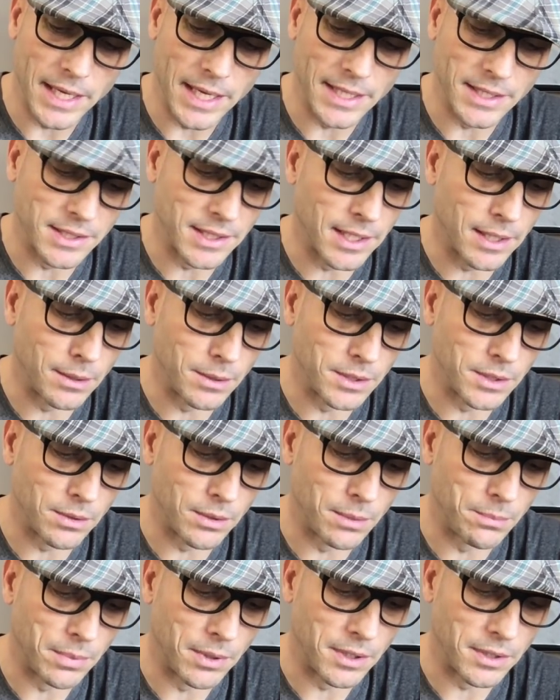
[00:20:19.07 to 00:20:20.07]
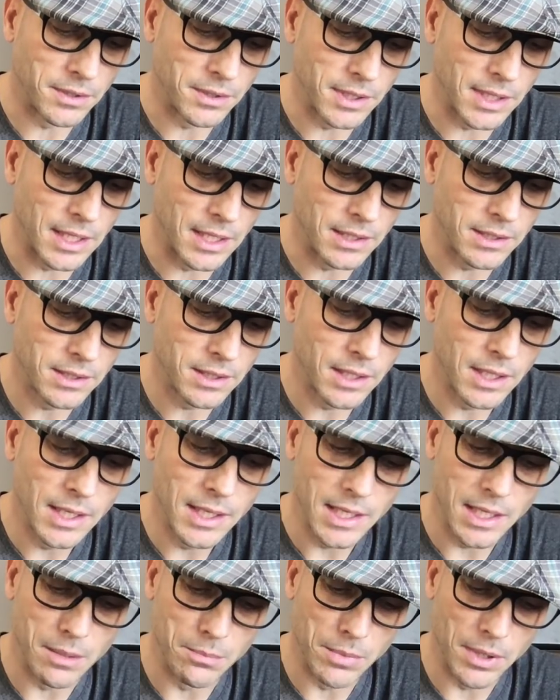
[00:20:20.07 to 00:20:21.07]
as the Arizona bar states
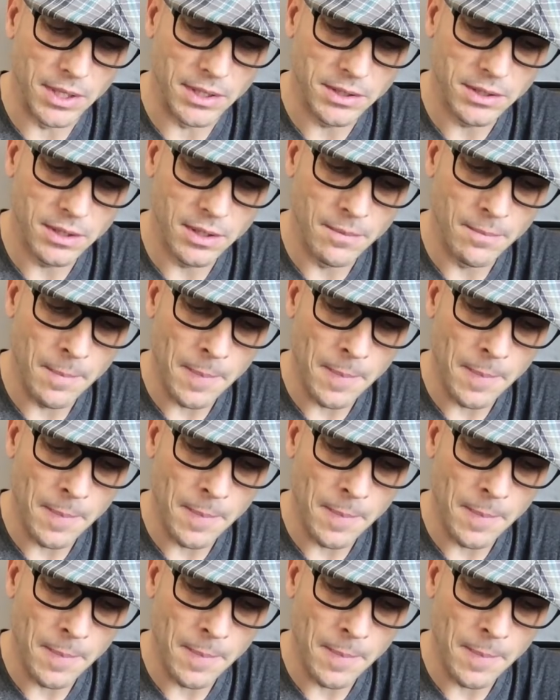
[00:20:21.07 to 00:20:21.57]
he must.